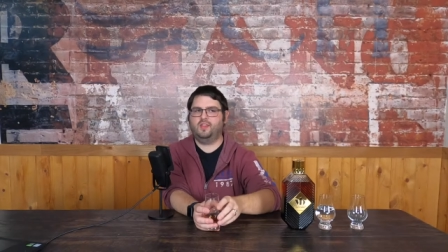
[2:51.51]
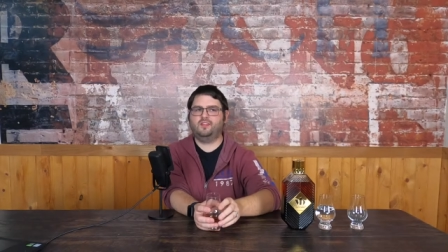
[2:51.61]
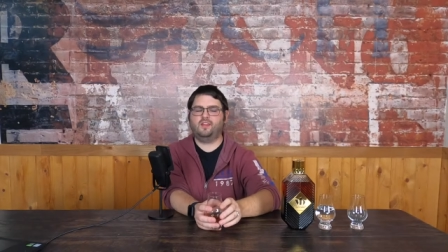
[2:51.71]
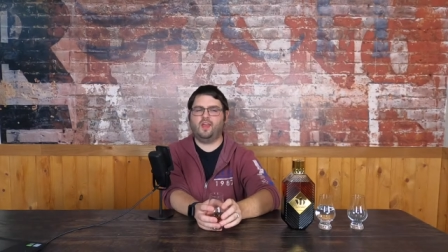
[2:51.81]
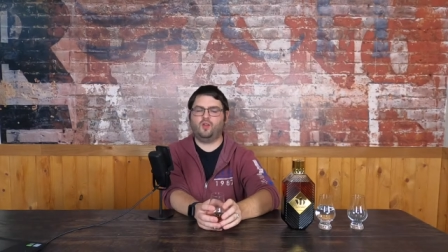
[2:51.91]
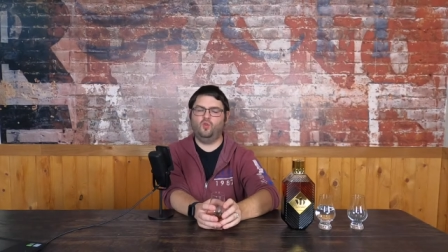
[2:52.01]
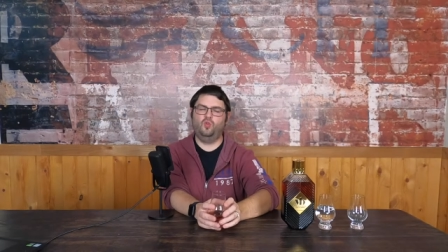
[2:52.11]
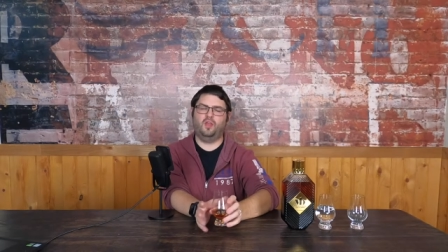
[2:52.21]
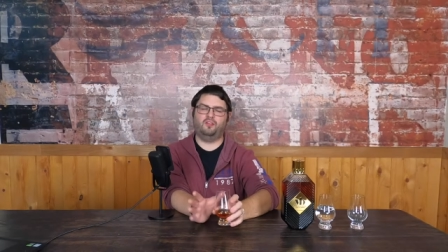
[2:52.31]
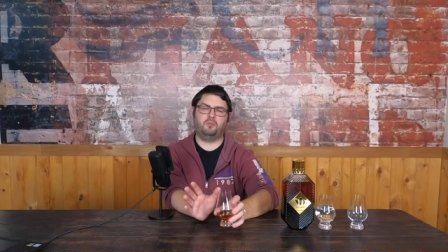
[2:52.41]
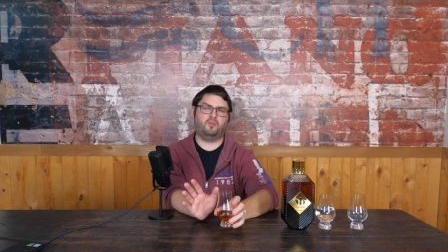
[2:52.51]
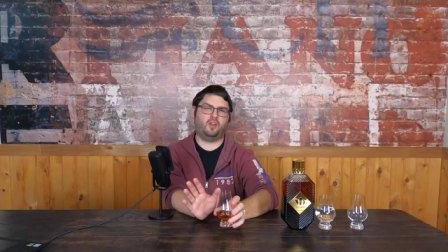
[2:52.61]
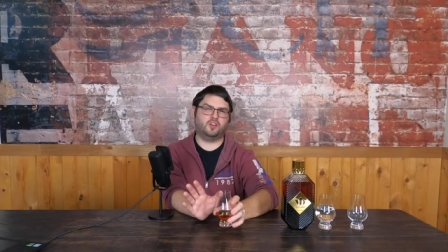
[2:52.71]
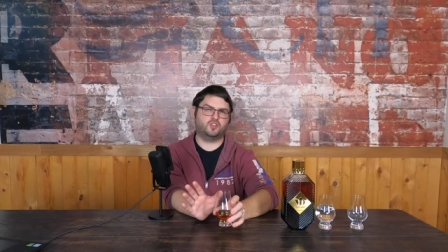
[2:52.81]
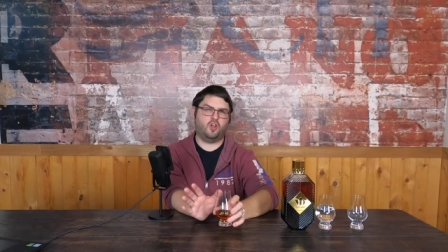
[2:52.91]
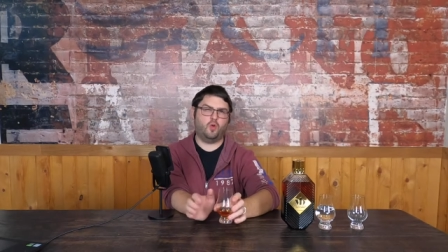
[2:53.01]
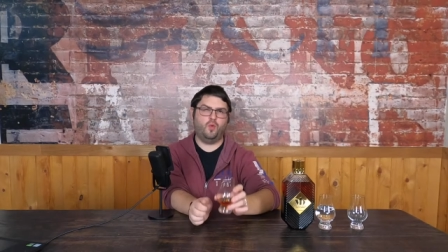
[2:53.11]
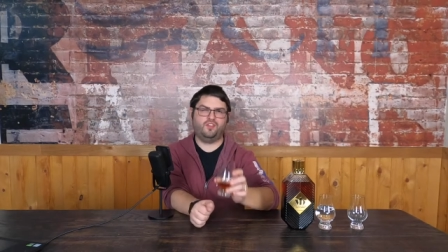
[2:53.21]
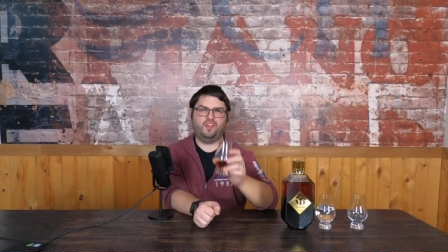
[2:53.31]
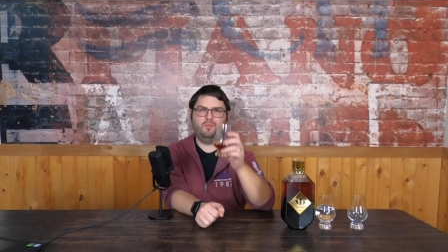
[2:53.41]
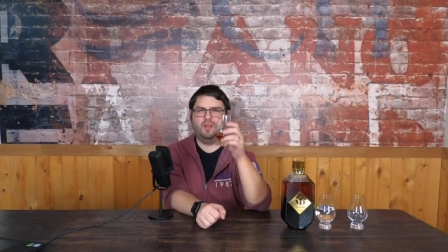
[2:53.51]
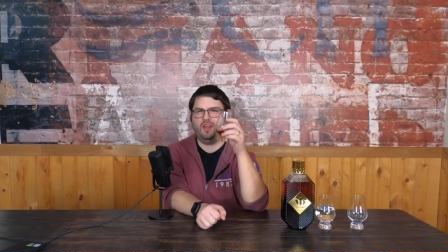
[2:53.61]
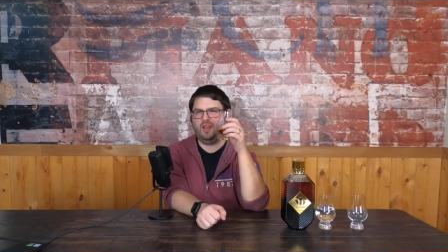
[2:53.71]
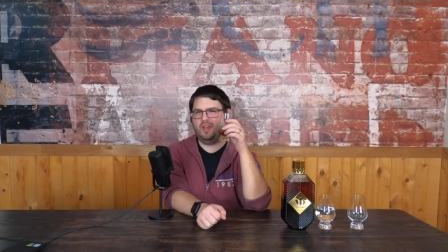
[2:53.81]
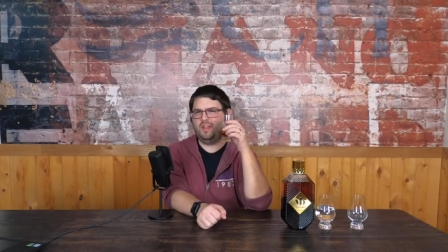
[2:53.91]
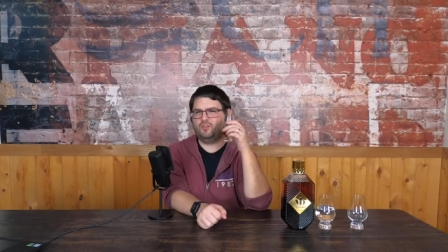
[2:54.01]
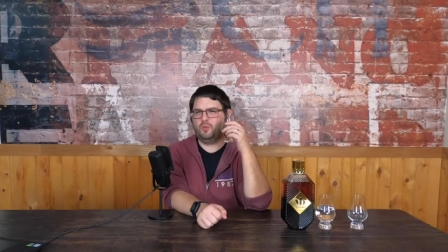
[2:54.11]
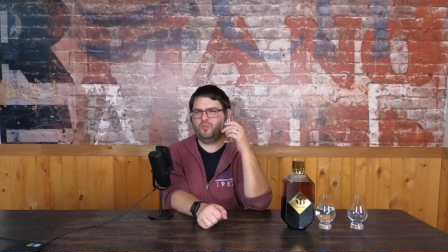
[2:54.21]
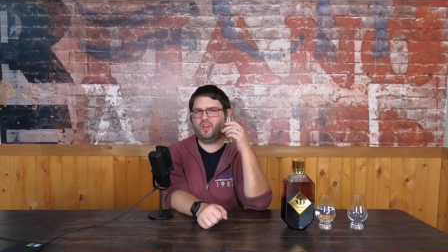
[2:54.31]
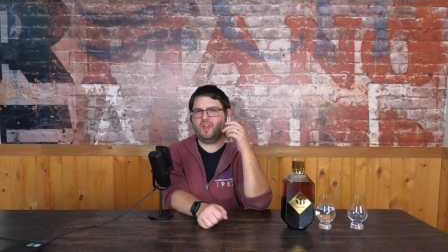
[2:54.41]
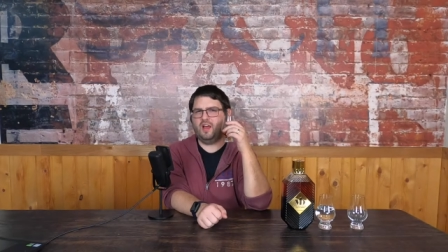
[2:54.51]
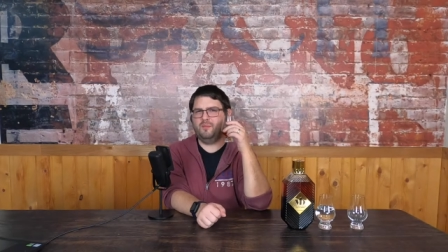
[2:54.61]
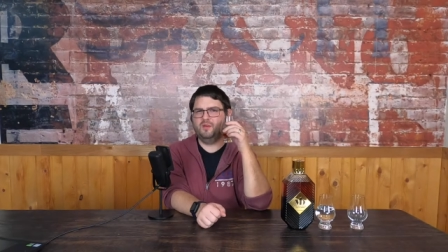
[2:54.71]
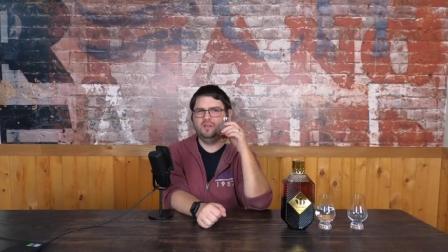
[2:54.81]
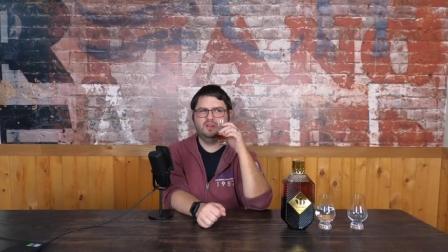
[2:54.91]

It's not like, ooh, that smells like a strong whiskey, but it get it's almost like um